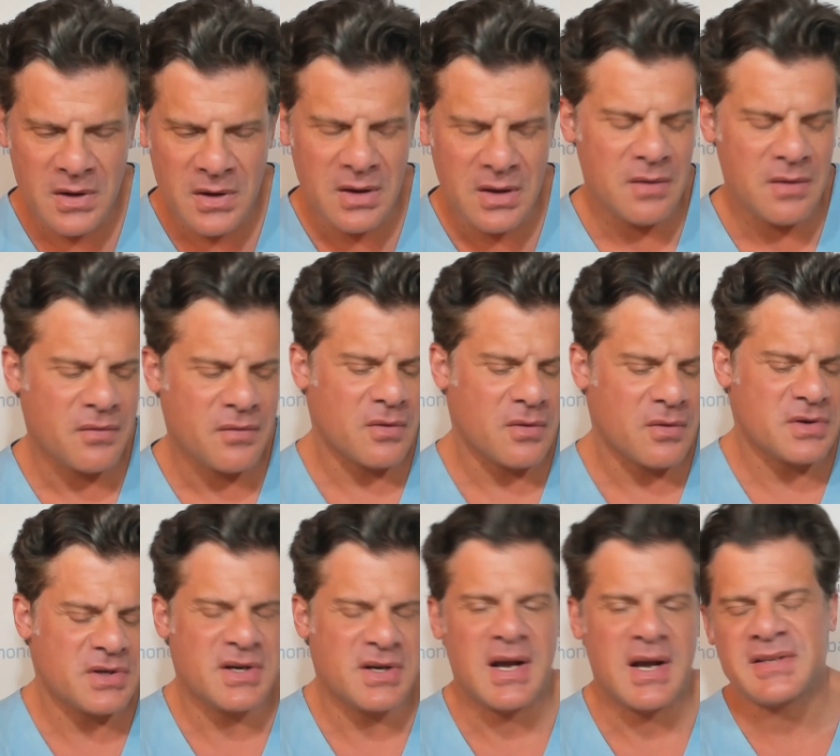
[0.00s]
yeah, of course,
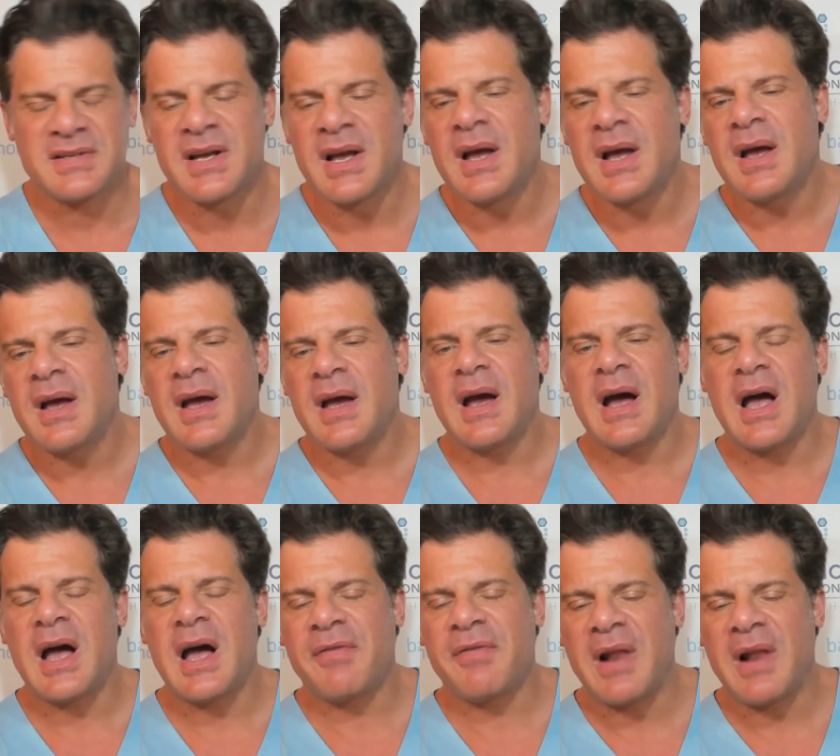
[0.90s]
it has a
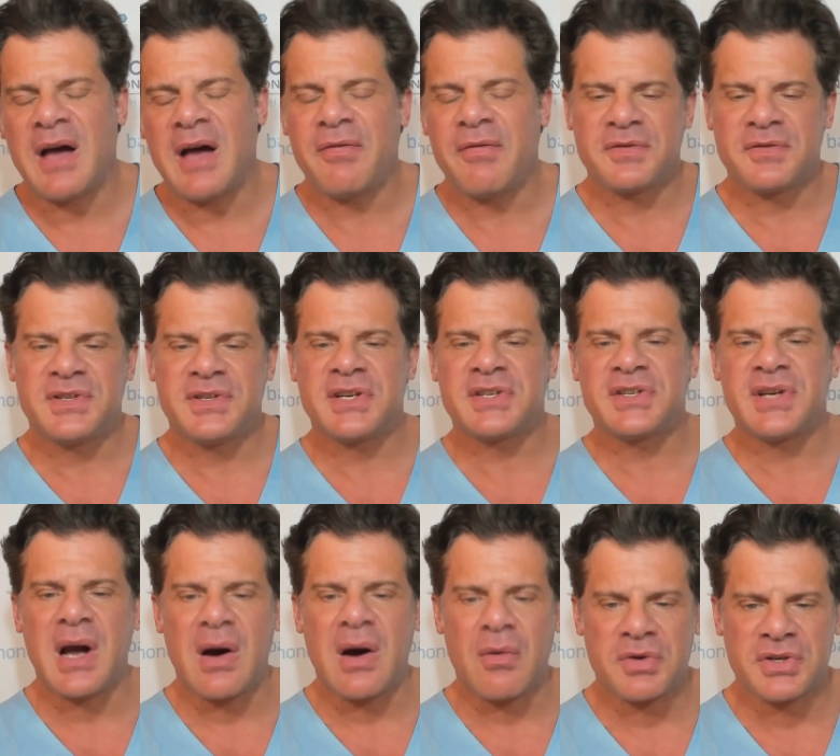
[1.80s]
half life of six
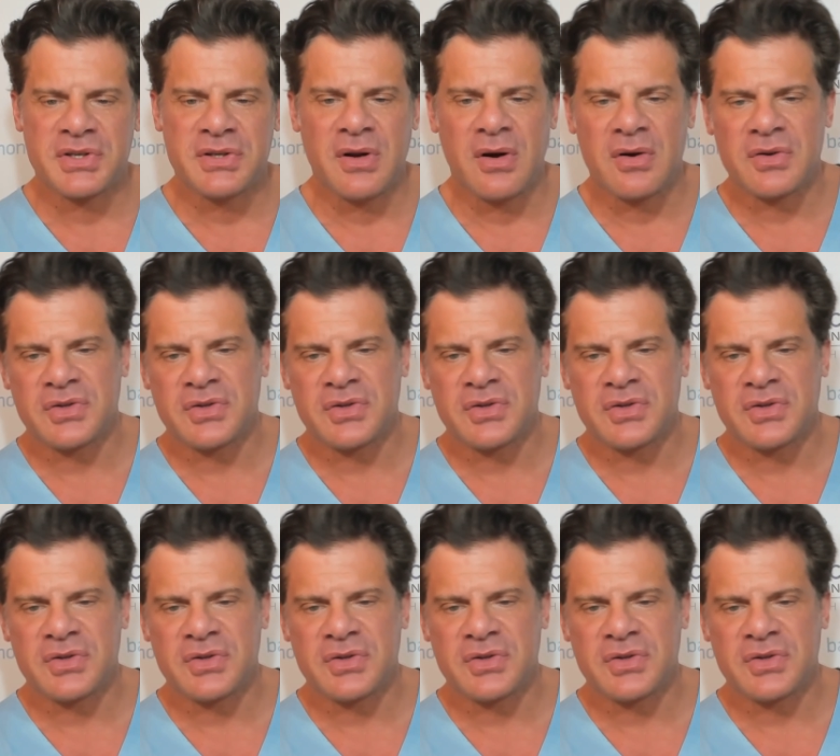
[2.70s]
hours, you know.